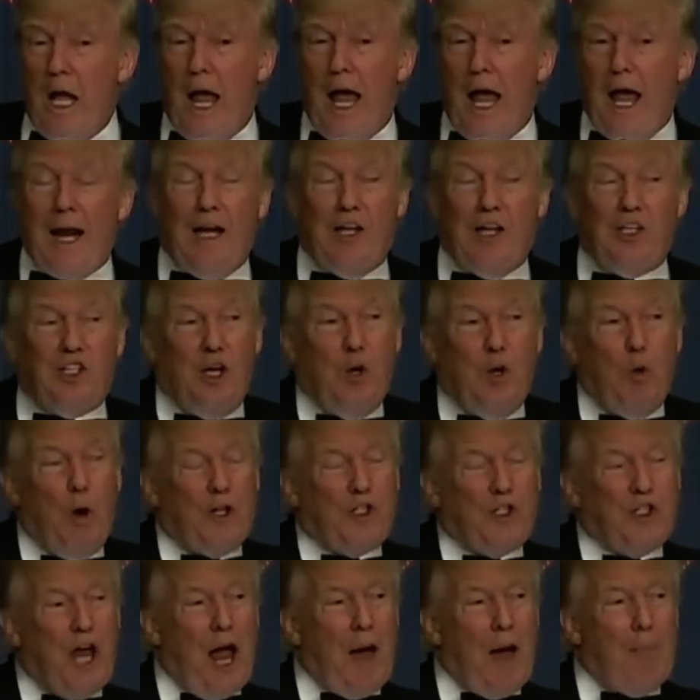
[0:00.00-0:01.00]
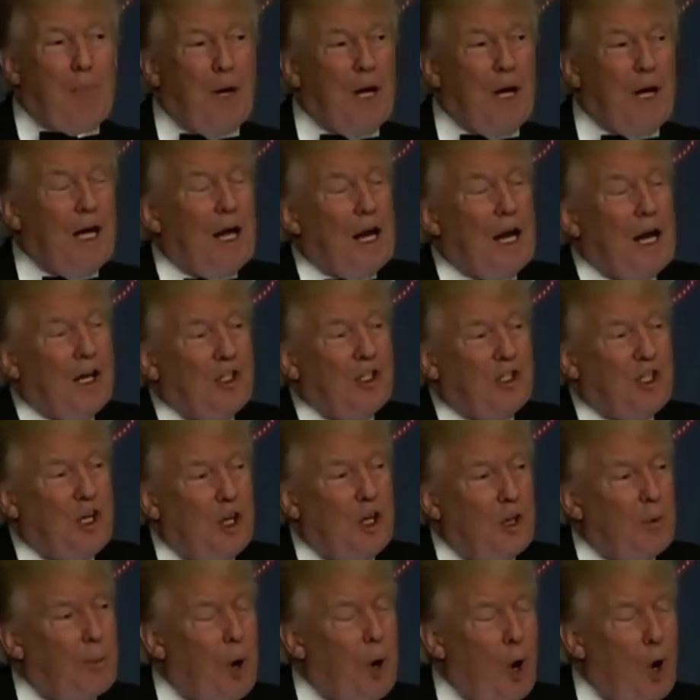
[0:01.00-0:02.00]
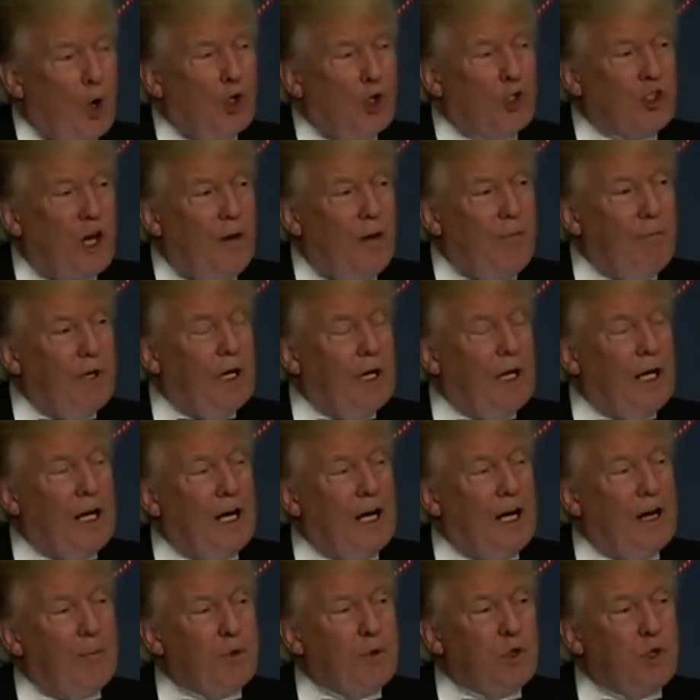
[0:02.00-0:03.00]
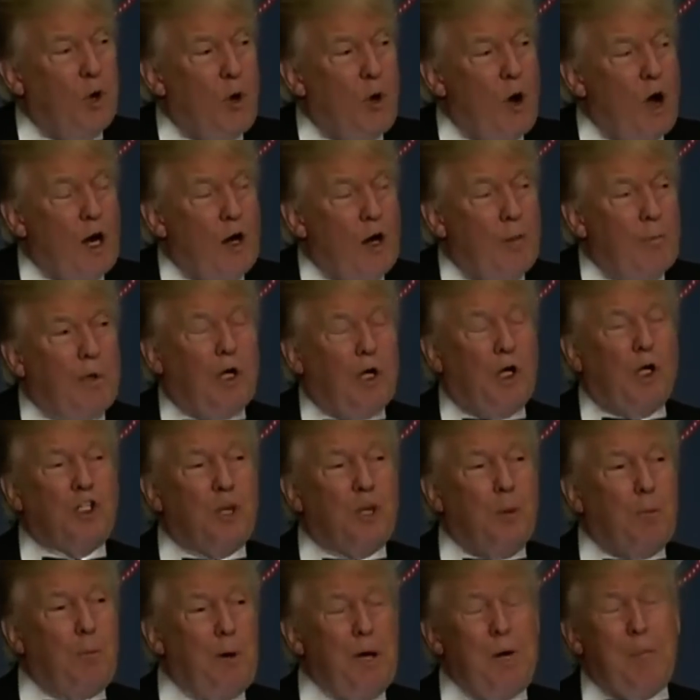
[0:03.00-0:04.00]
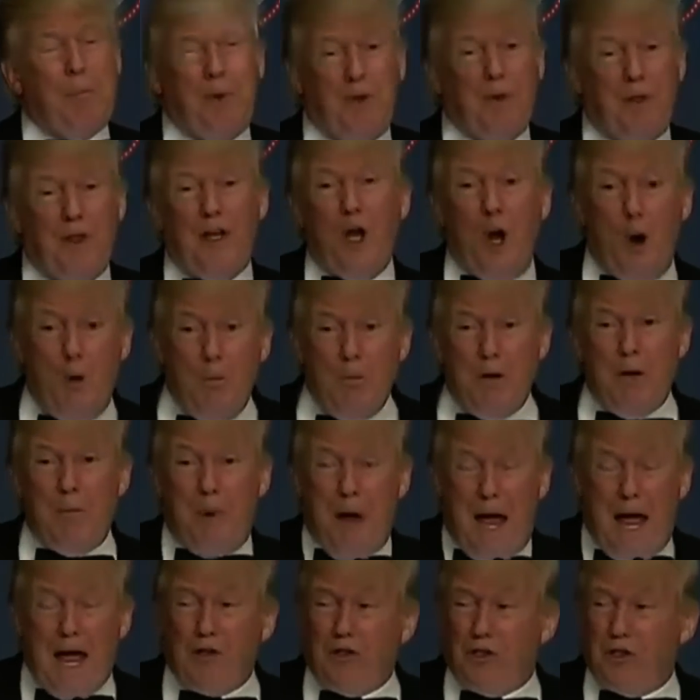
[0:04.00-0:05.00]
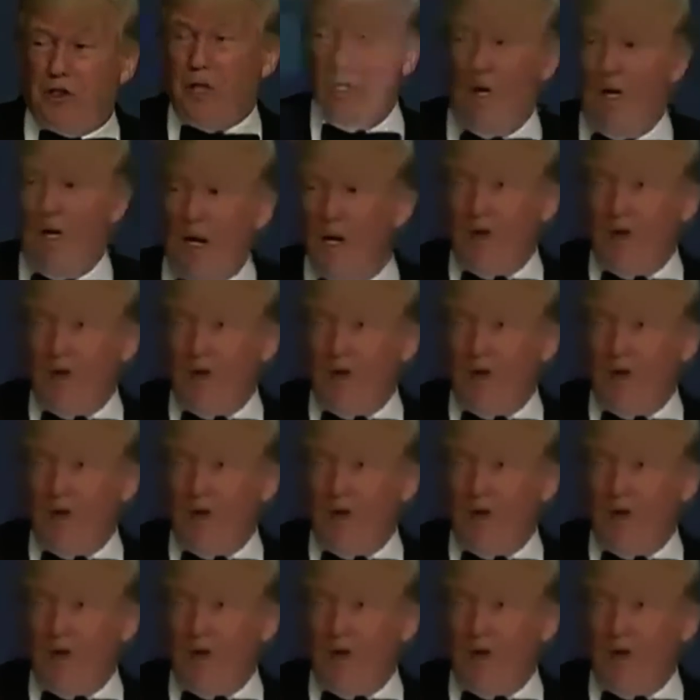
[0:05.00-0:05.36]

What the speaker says: And I see what's happening, and I see the polls coming in, and I'm so honored, because the people that know me best